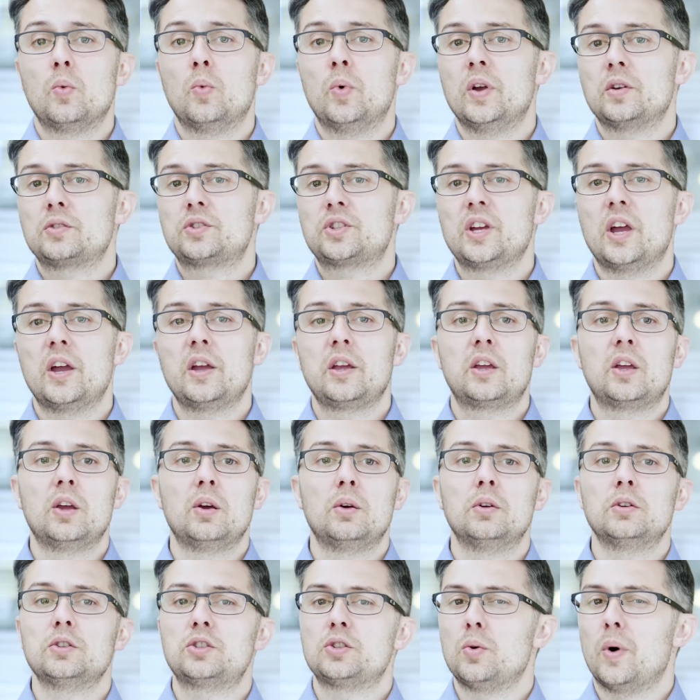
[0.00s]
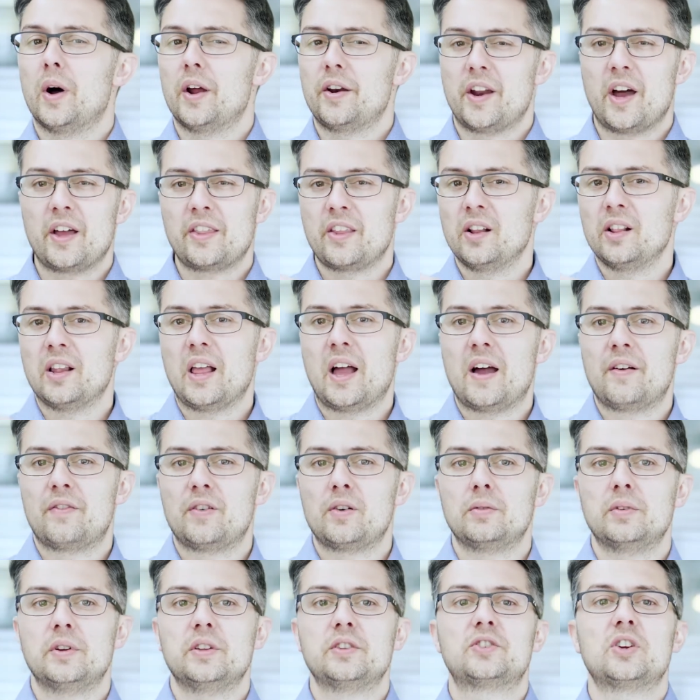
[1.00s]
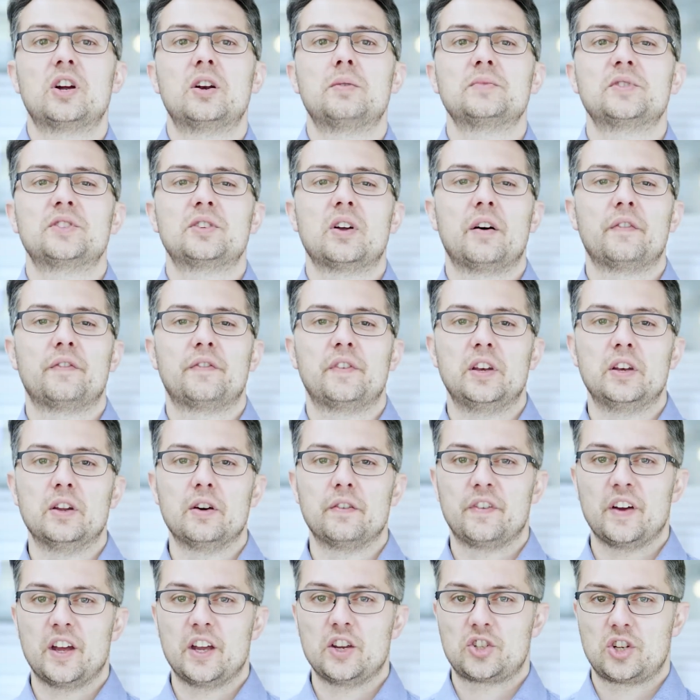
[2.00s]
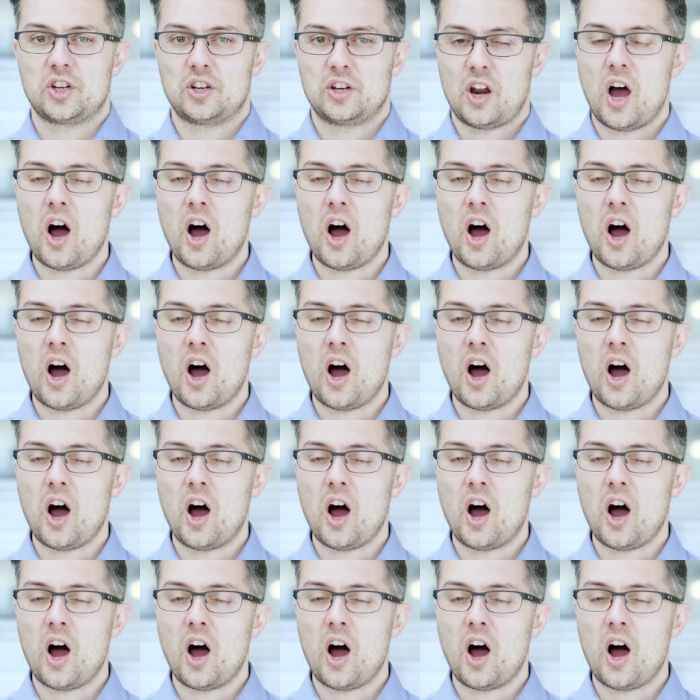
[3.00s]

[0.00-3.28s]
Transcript: will take you to another level in terms of innovation